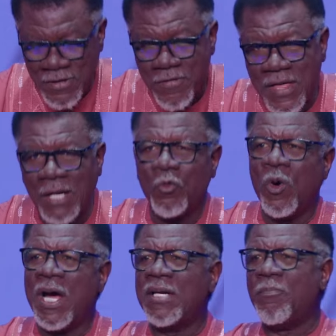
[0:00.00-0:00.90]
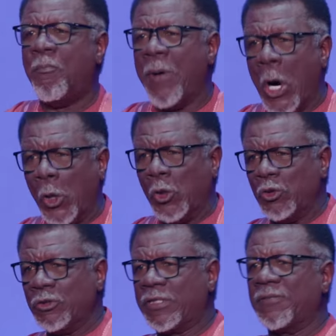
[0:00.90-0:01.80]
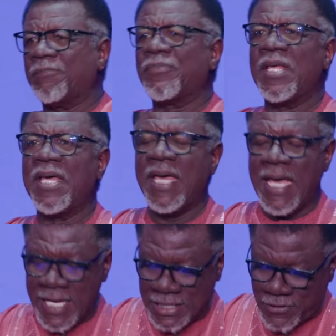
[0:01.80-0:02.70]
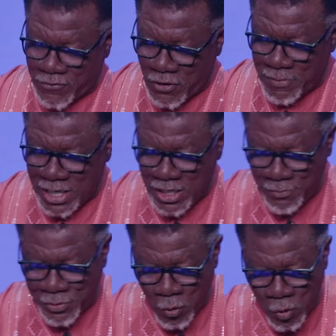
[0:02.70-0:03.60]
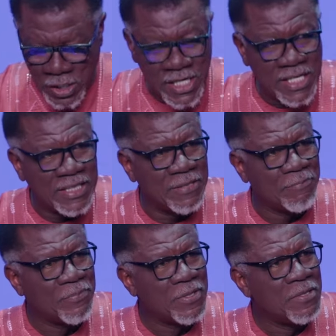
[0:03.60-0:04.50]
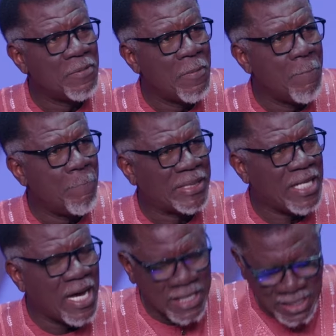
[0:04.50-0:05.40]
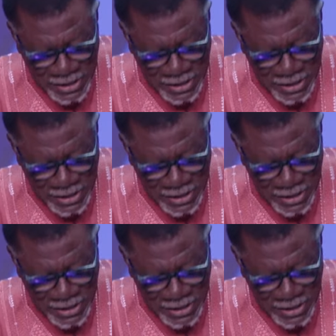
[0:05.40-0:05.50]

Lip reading: That word bold is from a Hebrew word, batak,